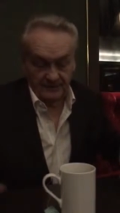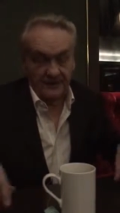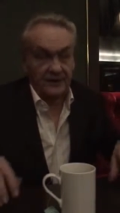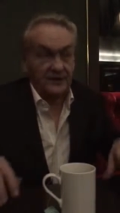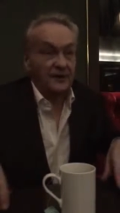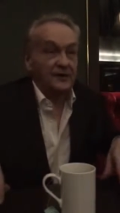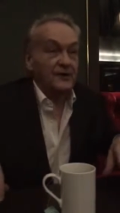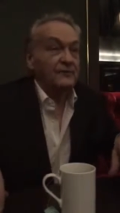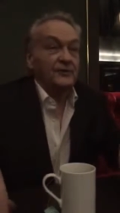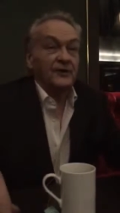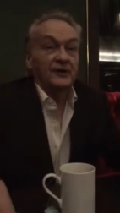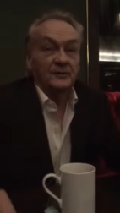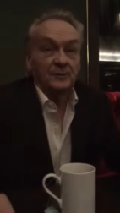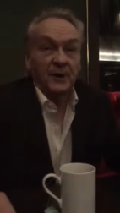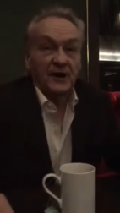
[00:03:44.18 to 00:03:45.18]
in the
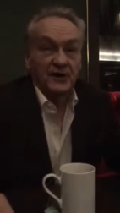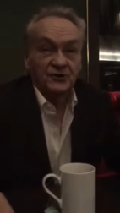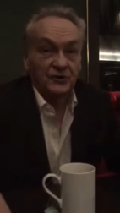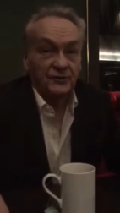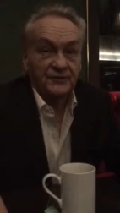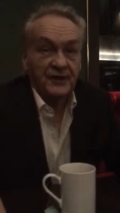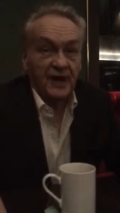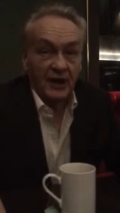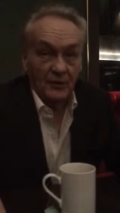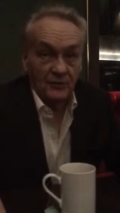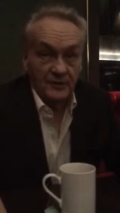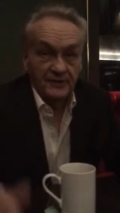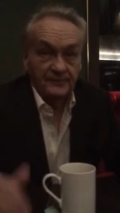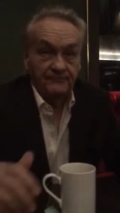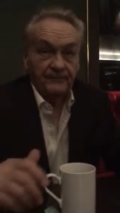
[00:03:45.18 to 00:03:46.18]
different parts of town,
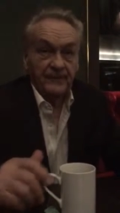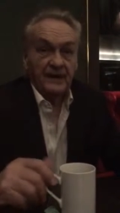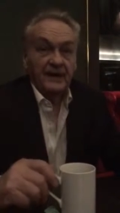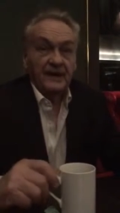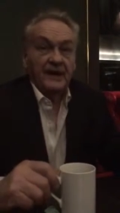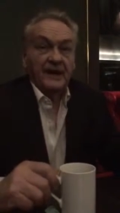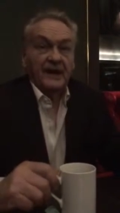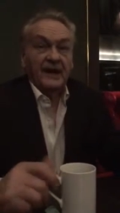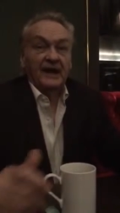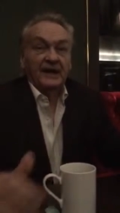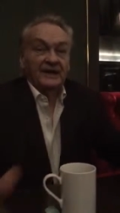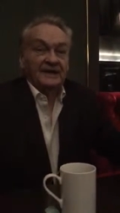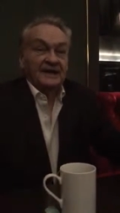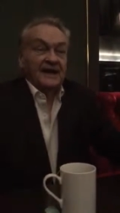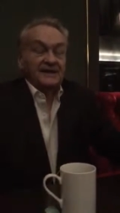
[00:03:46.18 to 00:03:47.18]

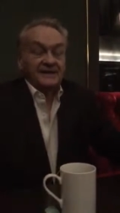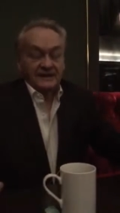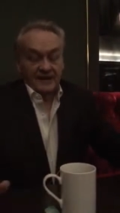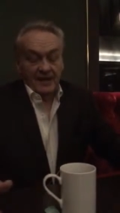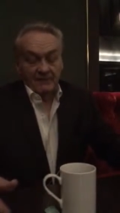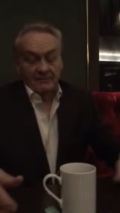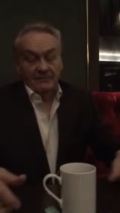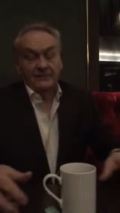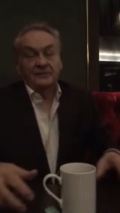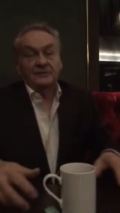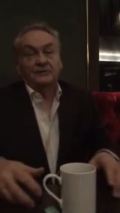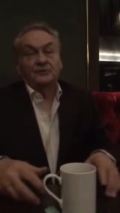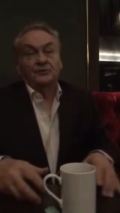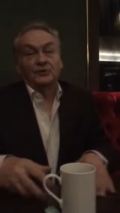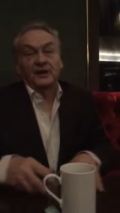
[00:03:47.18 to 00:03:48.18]
and get them
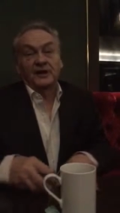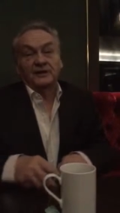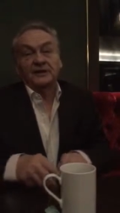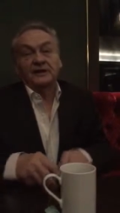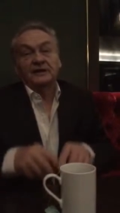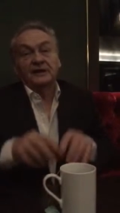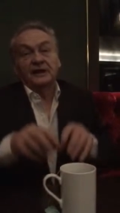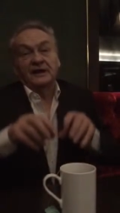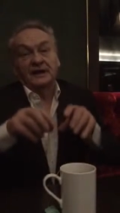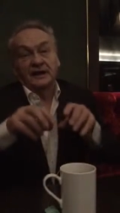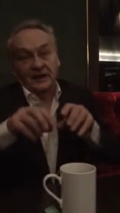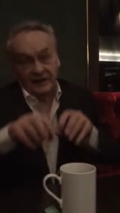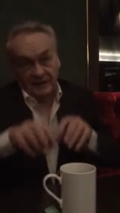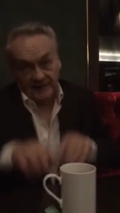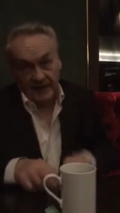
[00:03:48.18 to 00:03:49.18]
together
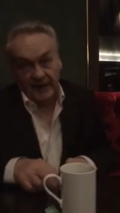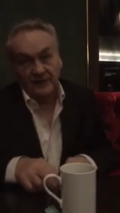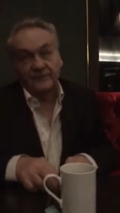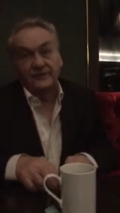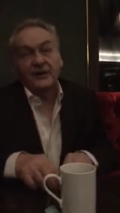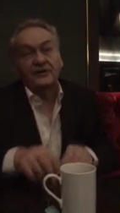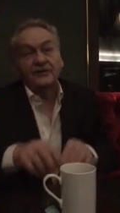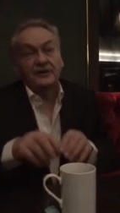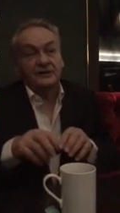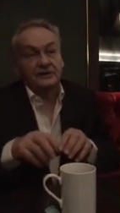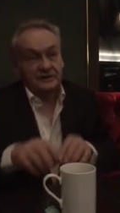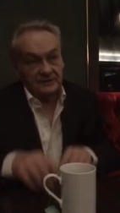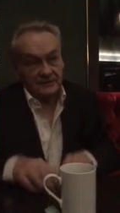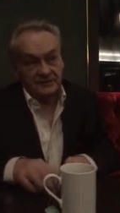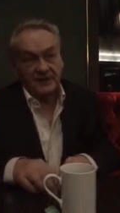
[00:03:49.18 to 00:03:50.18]
at that very
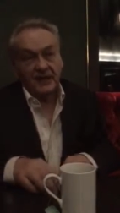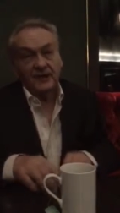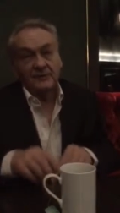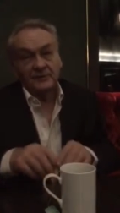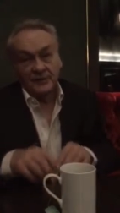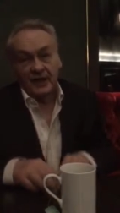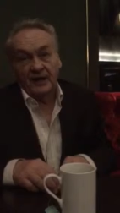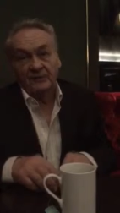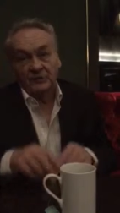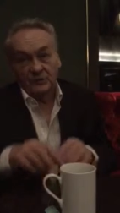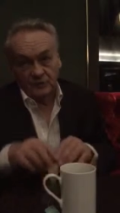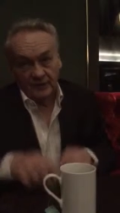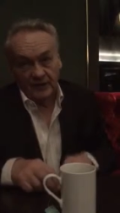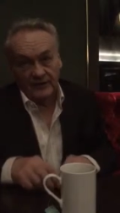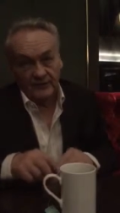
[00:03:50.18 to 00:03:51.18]
same time
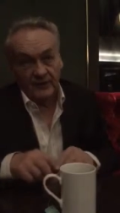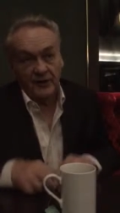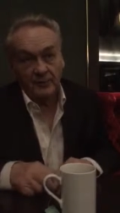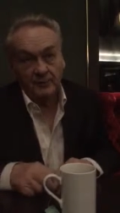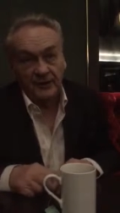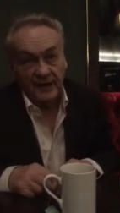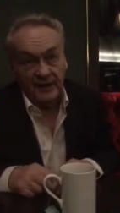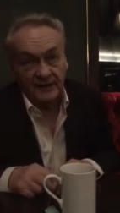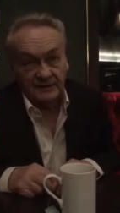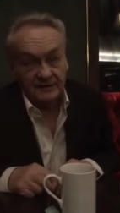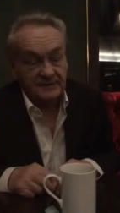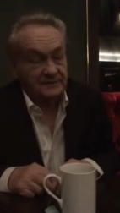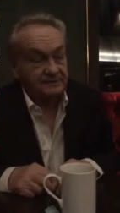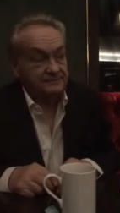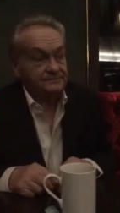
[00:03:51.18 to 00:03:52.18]
to that very
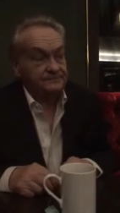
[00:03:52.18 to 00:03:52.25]
place.